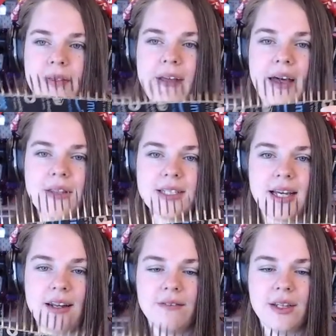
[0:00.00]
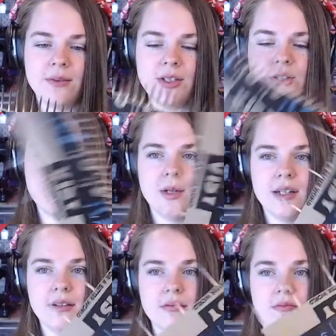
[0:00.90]
the other side of the original
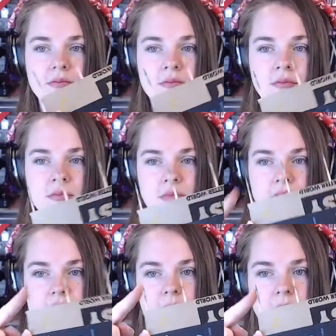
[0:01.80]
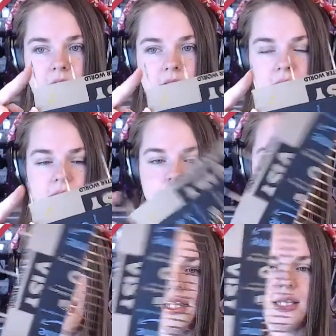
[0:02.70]
one. This one?
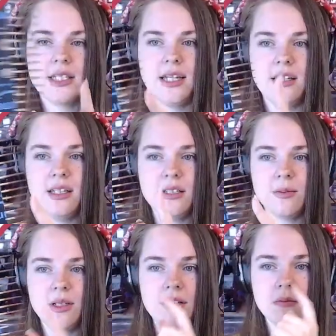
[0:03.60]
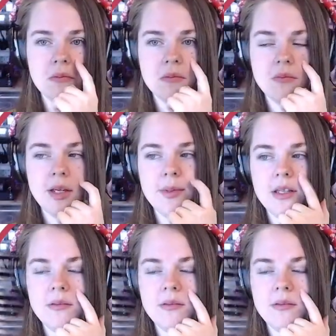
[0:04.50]
On the other side of this one? Maybe?